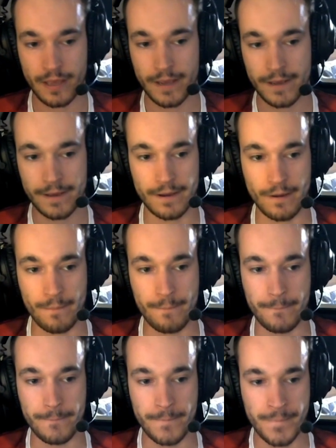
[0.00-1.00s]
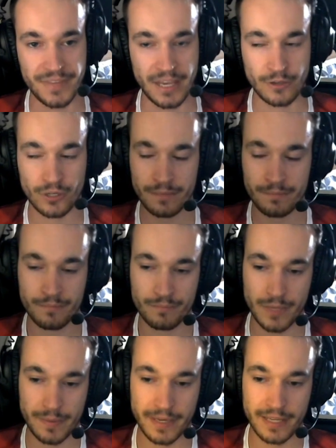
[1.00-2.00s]
Yeah, you can maybe
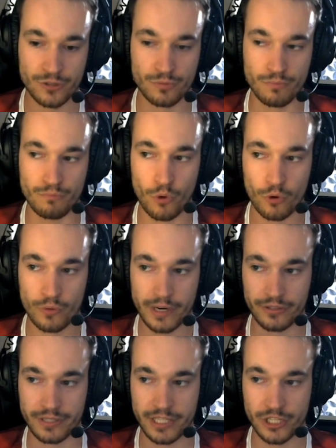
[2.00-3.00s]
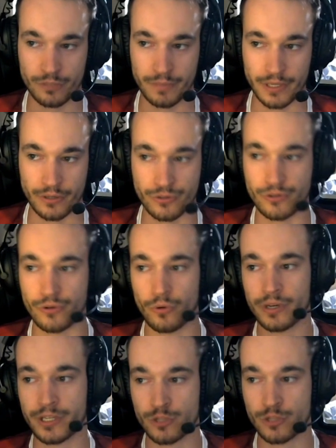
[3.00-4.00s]
get more recognition because the org is
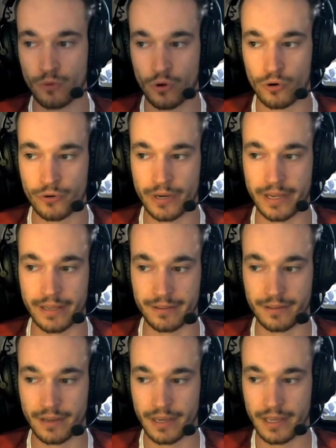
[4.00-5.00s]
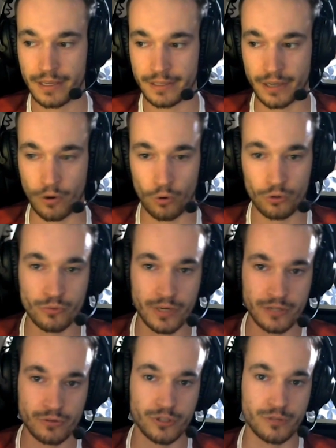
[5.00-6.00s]
smaller, and yeah, all the
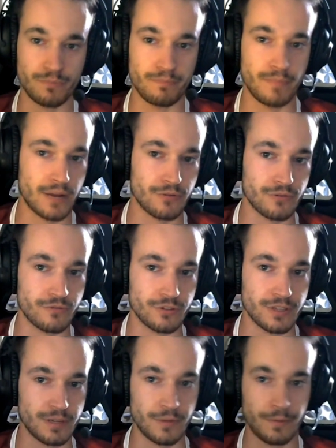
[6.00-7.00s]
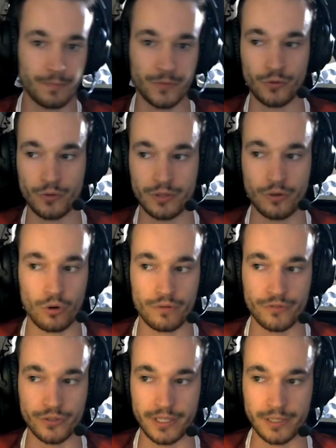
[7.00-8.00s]
results matter for them, in all of the
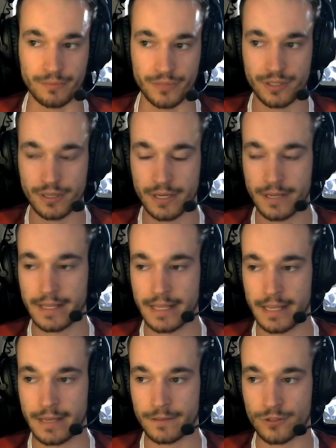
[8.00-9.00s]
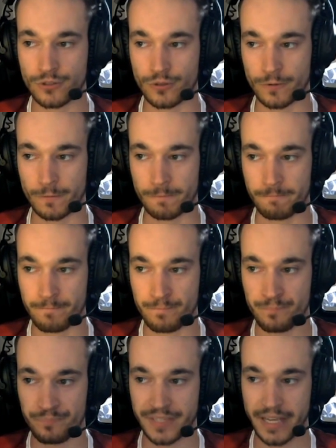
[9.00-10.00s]
games. So
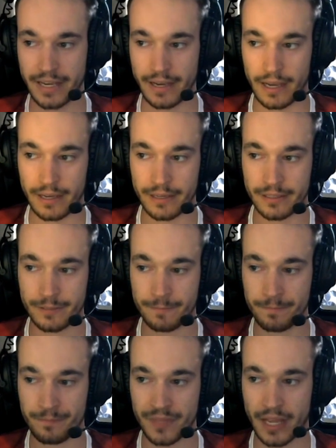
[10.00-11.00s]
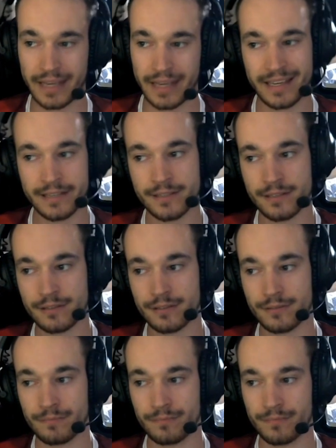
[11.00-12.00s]
yeah, I guess
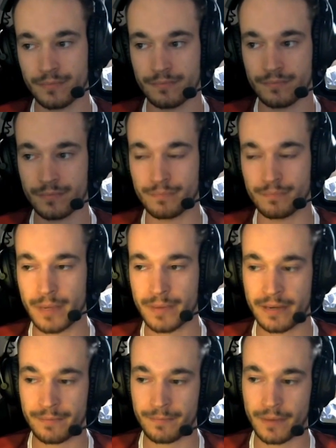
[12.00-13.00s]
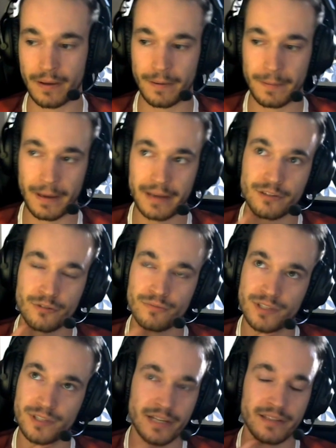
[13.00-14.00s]
maybe I didn't say
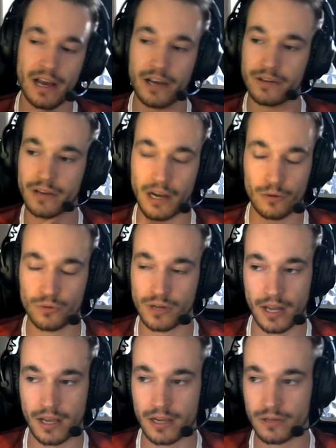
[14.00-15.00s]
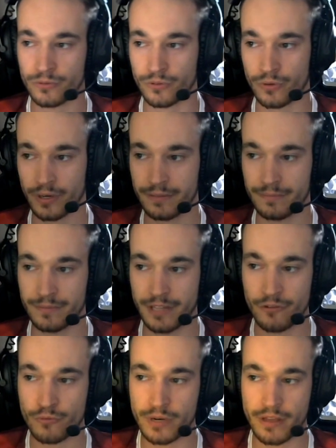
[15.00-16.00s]
it out loud, or I never
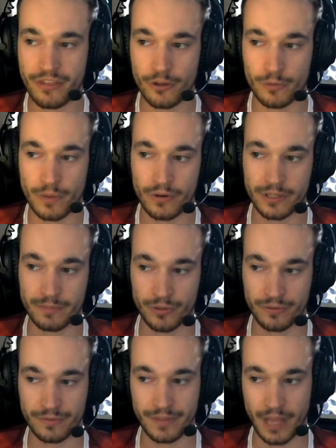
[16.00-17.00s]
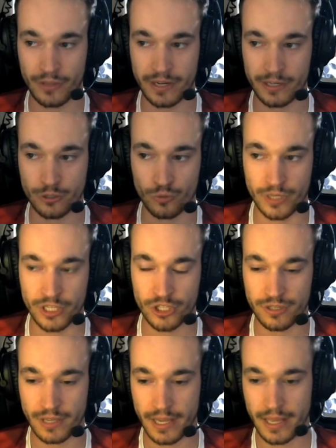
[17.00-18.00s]
really thought about it, but now that I switched,
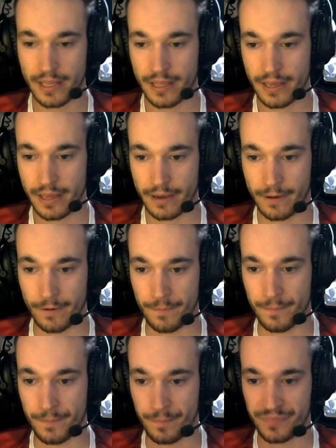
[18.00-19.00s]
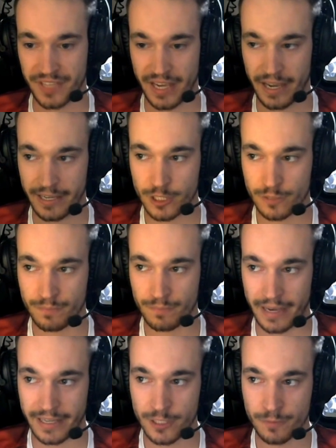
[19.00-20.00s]
yeah, I
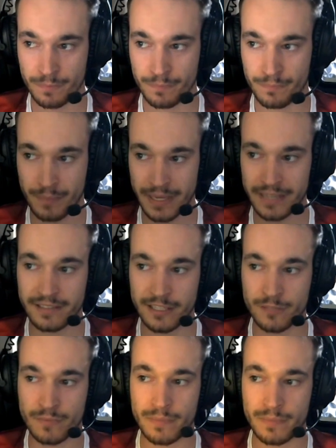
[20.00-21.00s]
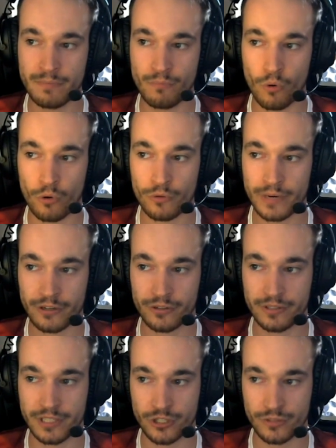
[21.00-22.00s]
expected maybe more
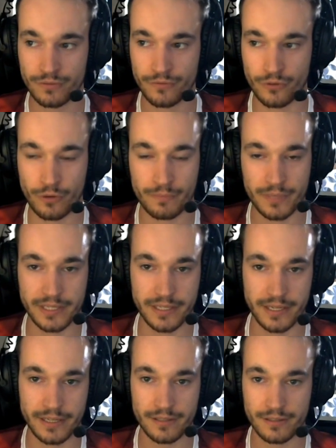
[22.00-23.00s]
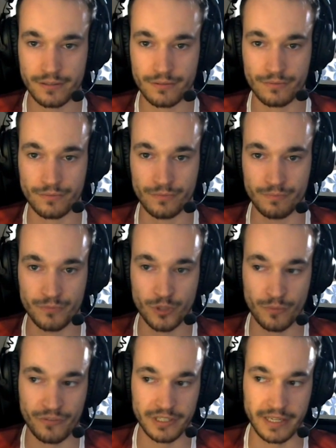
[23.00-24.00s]
recognition from BDS, something
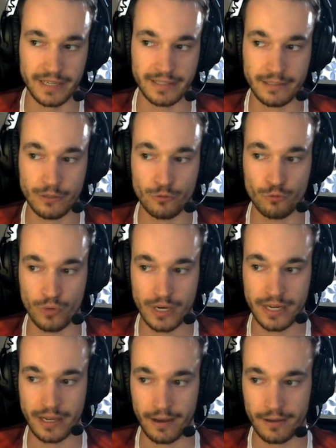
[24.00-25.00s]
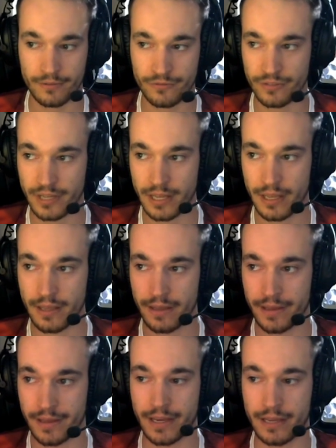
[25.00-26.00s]
that I didn't really have,
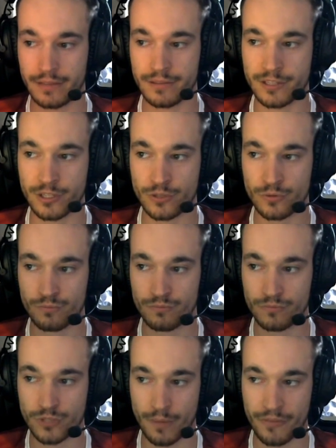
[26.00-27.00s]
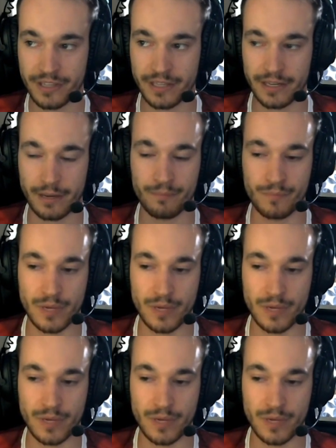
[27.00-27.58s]
and this is something that I'm maybe